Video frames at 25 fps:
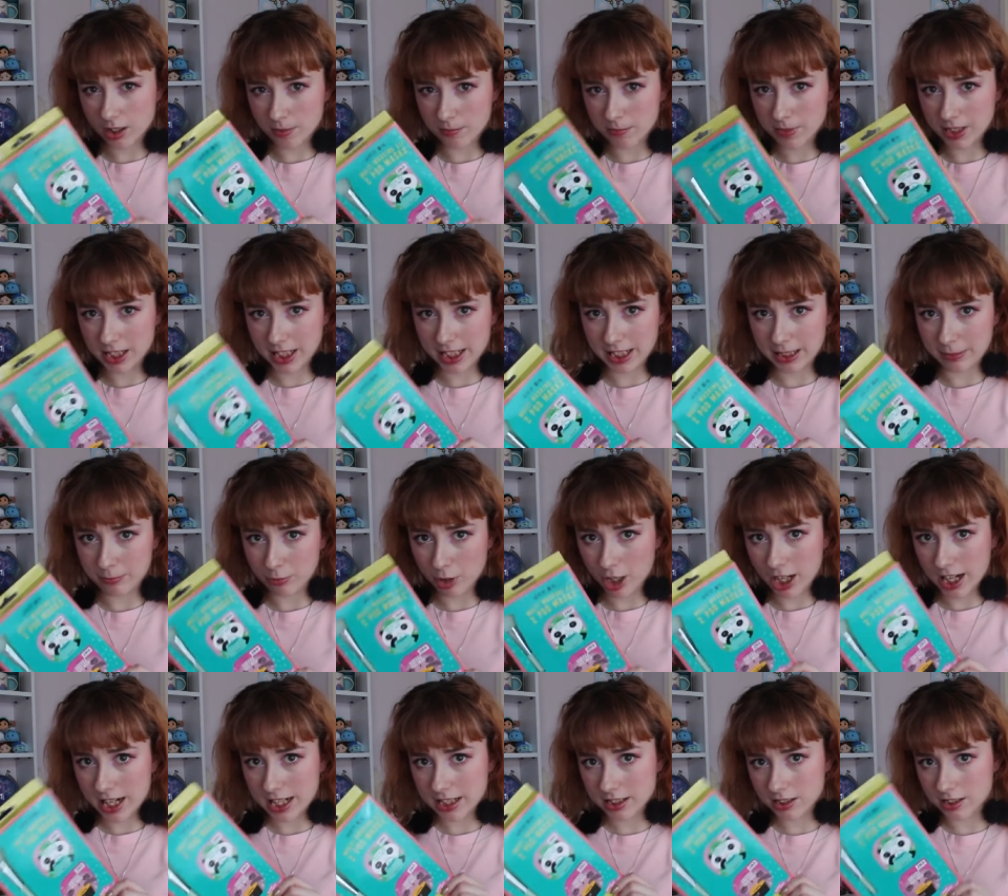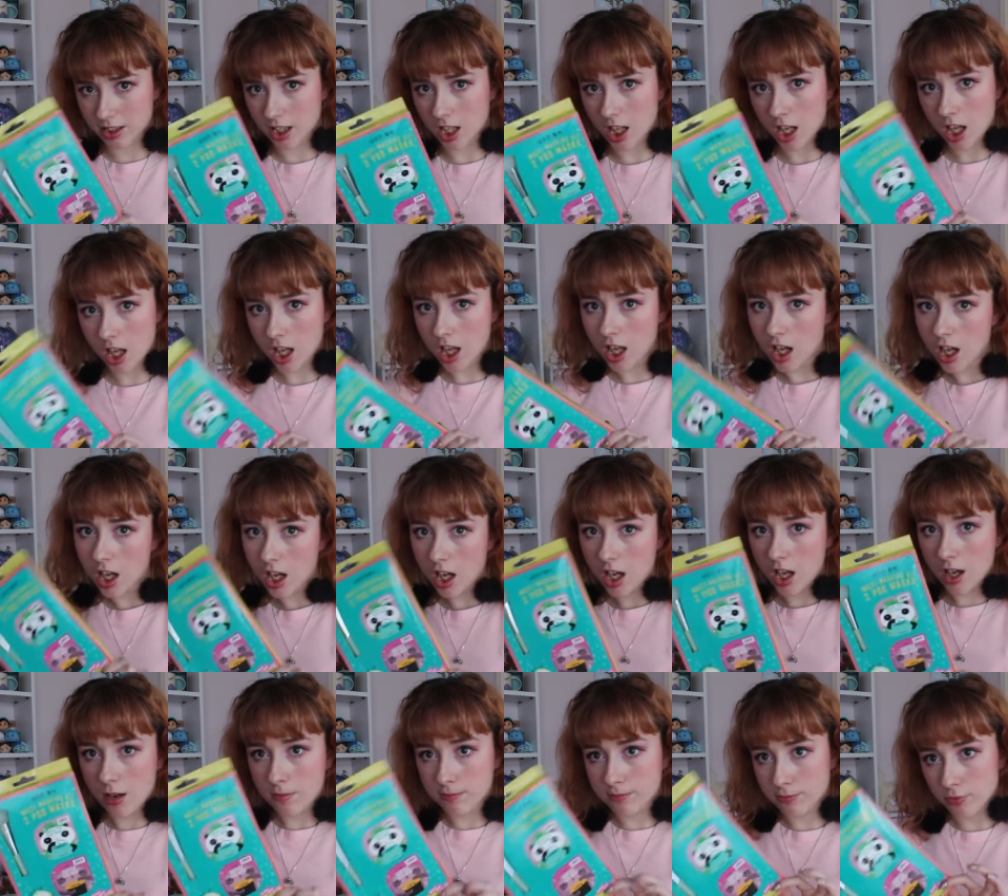company brand
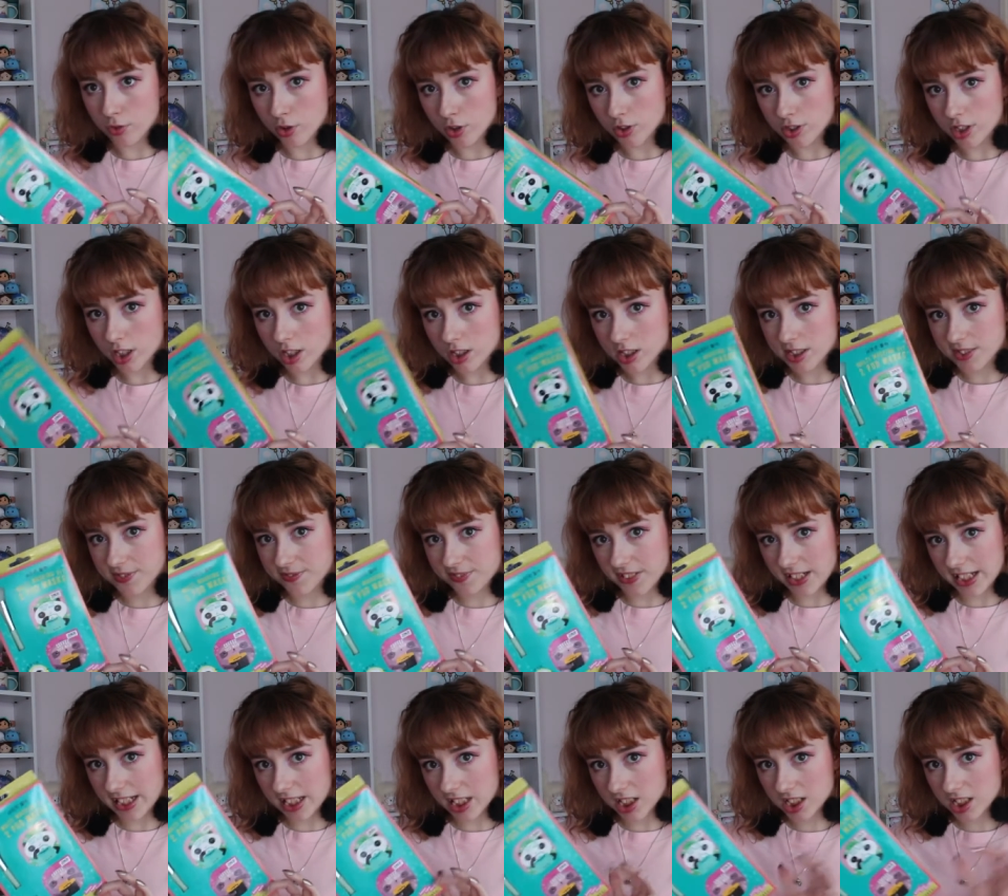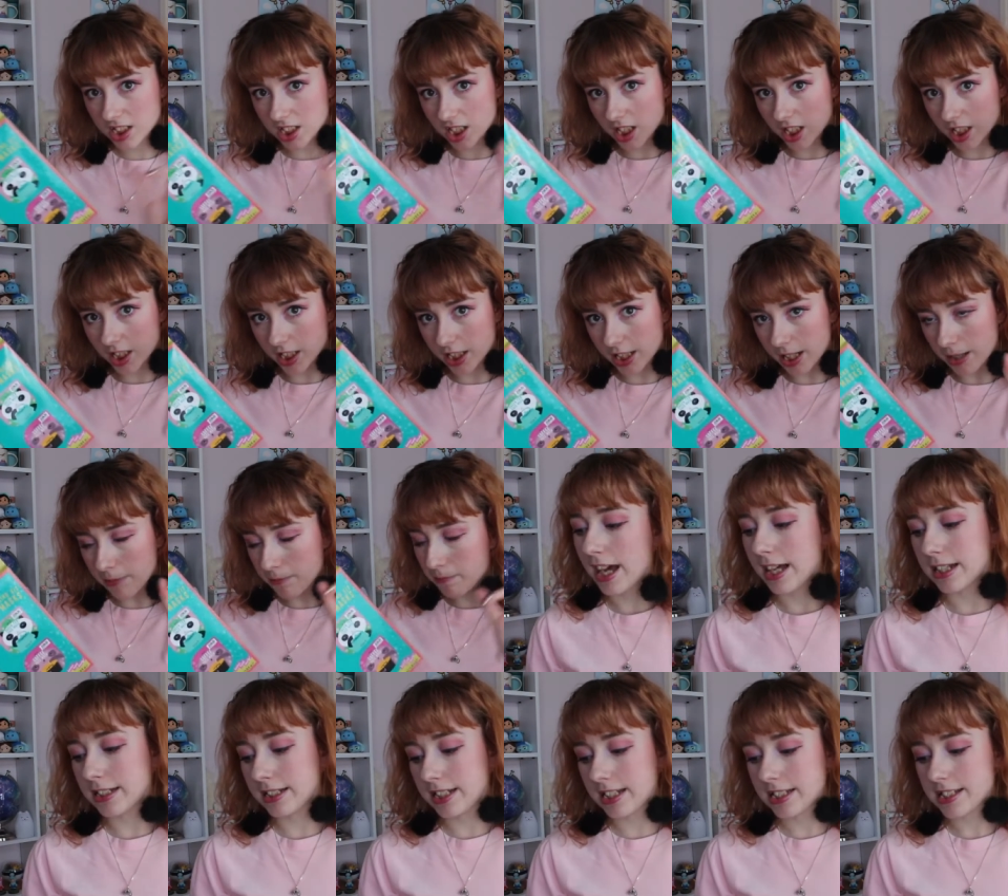products things. Yeah.
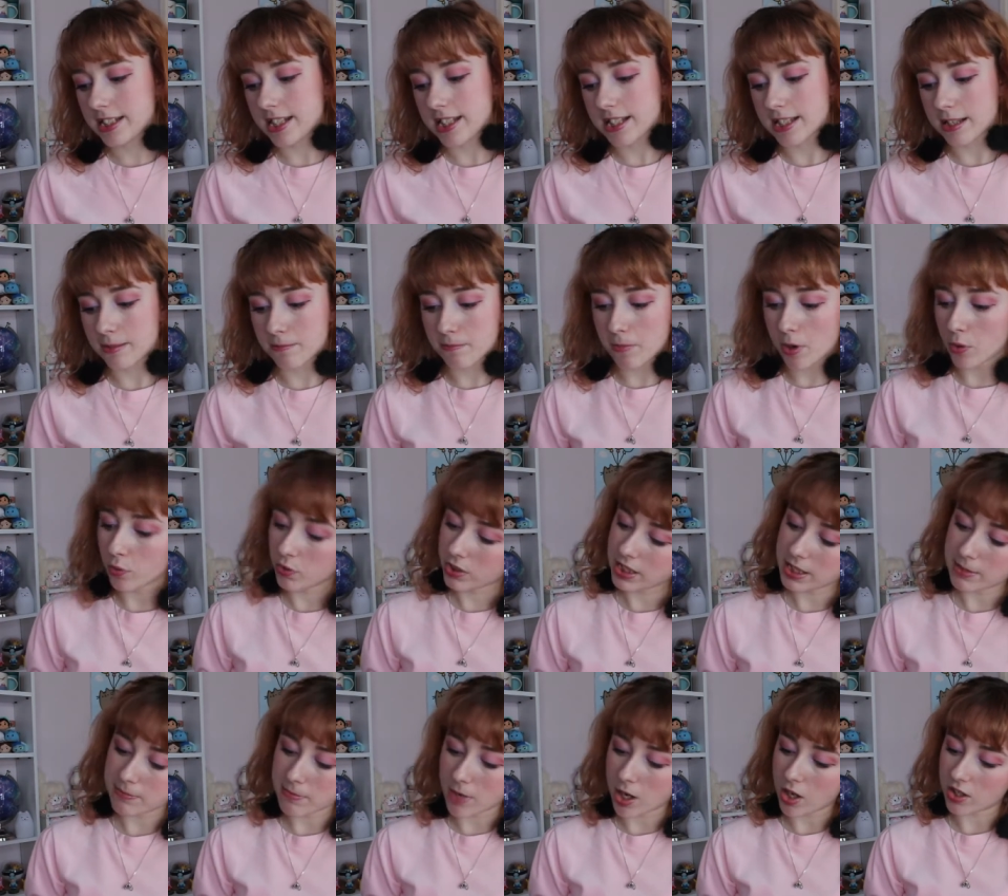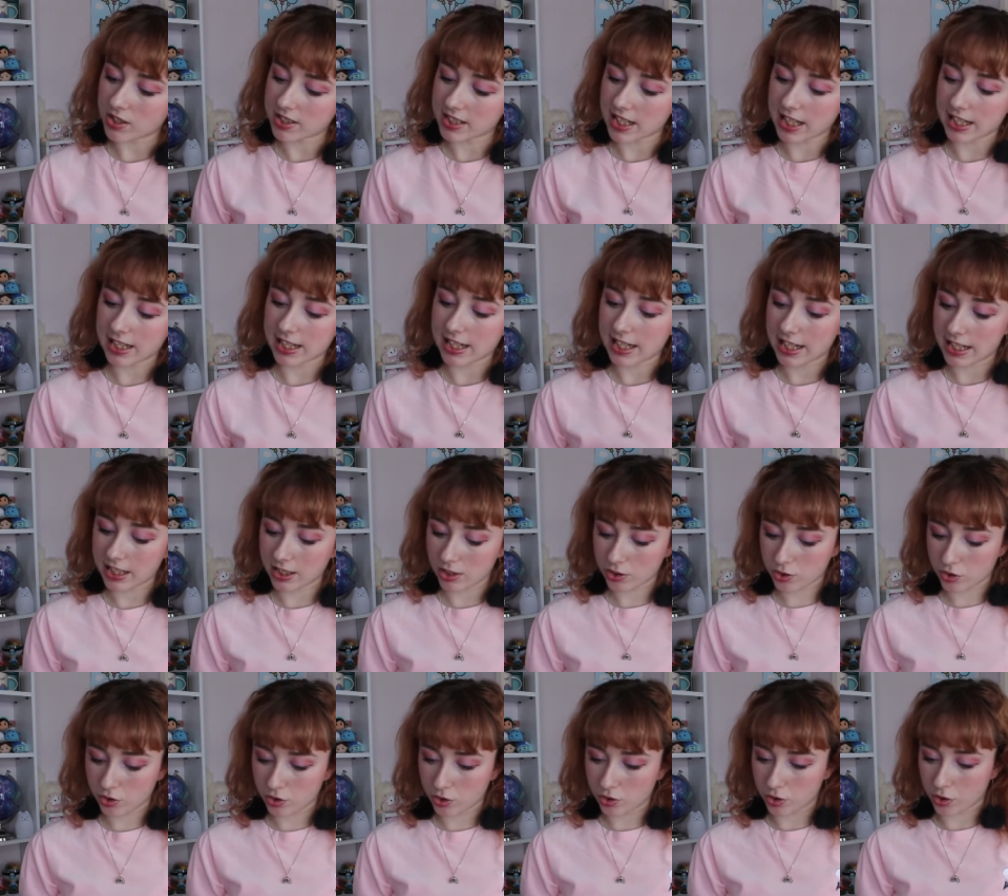And this is a multi-masking kit,
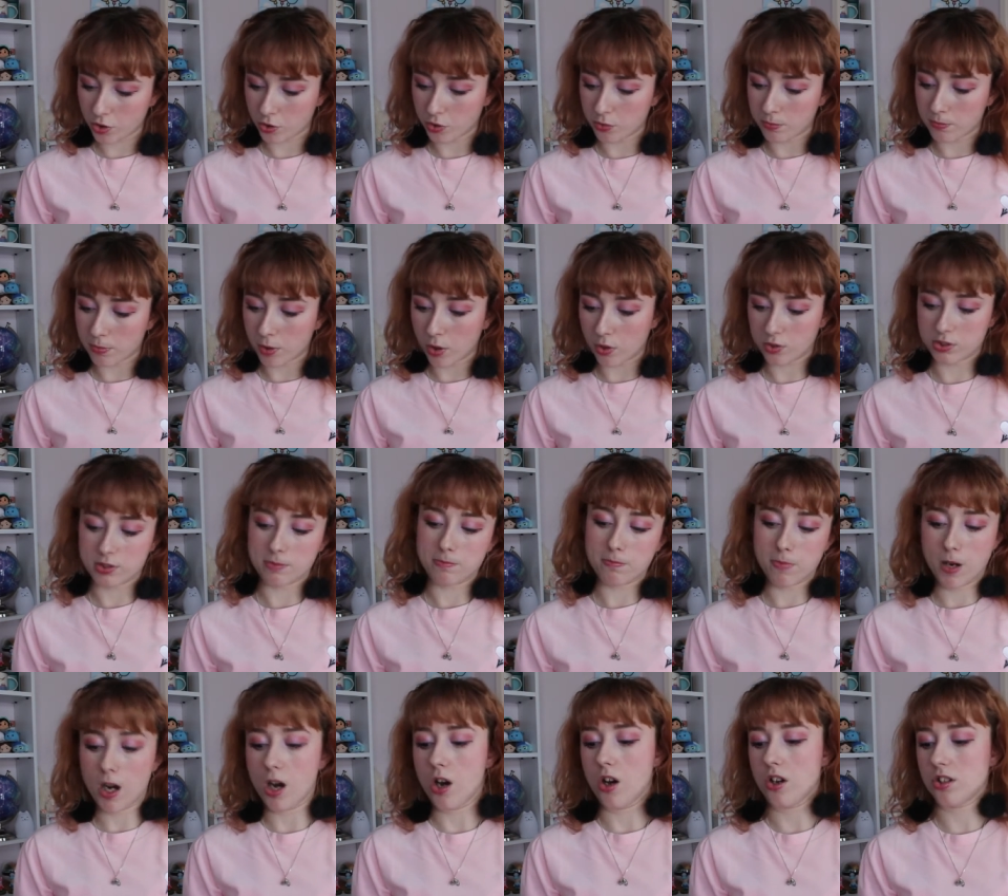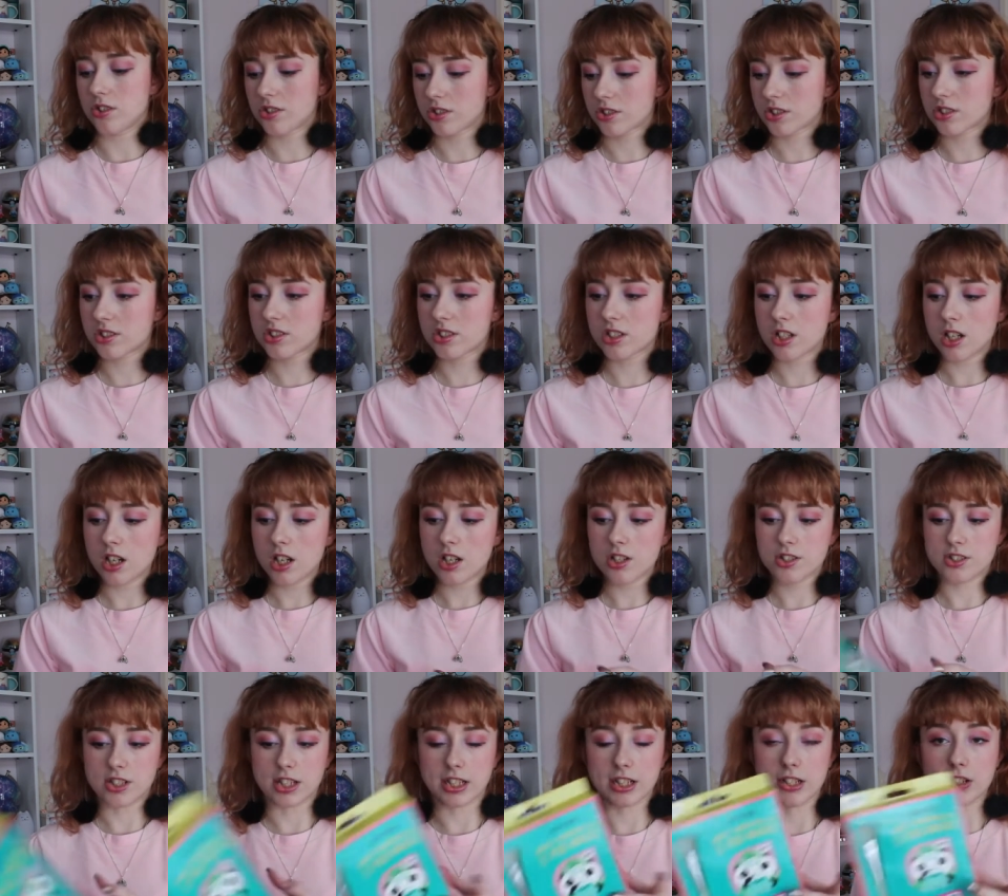two pod masks.
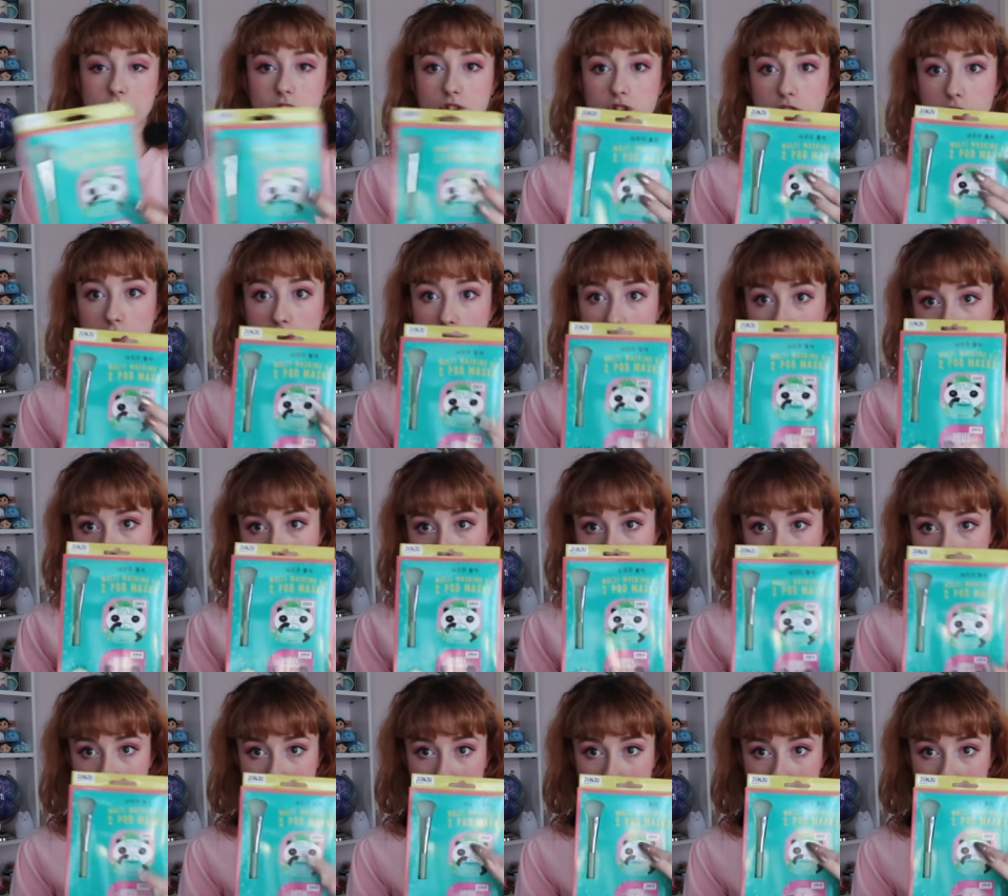So you got two face masks